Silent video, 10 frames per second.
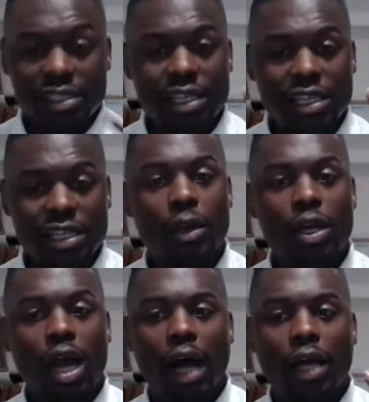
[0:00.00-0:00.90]
need to
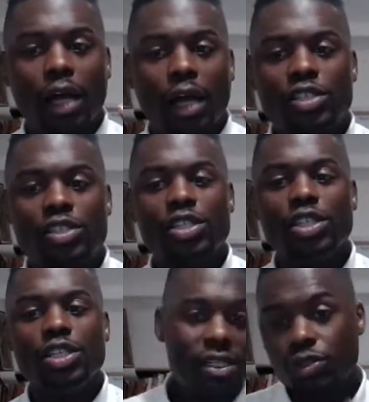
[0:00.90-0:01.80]
stop
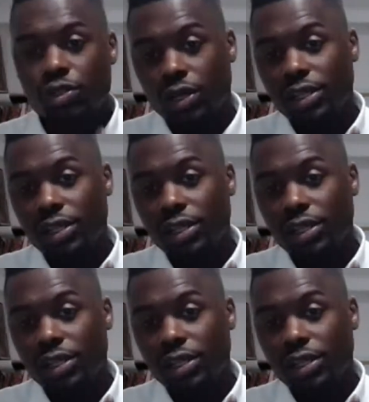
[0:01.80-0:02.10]
things.